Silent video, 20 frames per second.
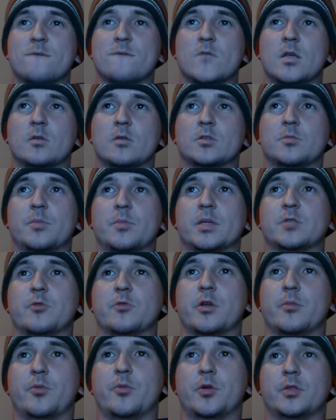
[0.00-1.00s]
it's the best way
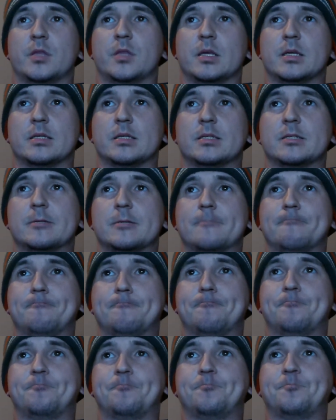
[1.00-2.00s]
to put this.
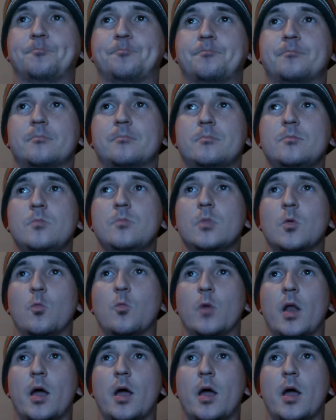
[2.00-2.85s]
When